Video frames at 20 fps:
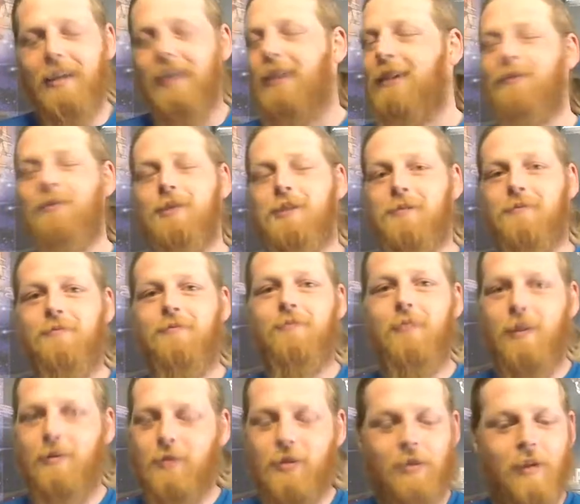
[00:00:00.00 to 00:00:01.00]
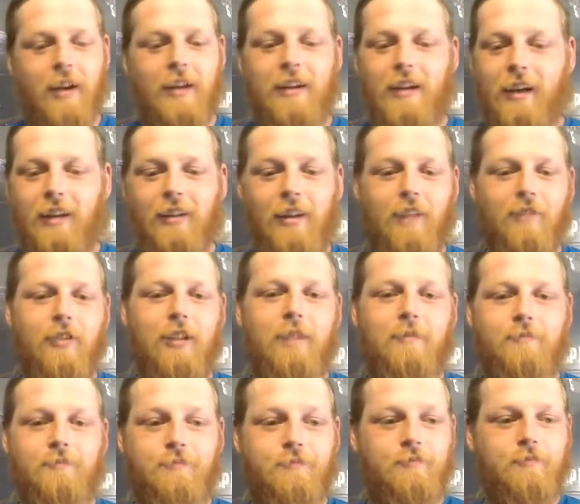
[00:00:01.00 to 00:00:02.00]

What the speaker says: It was great. I loved it.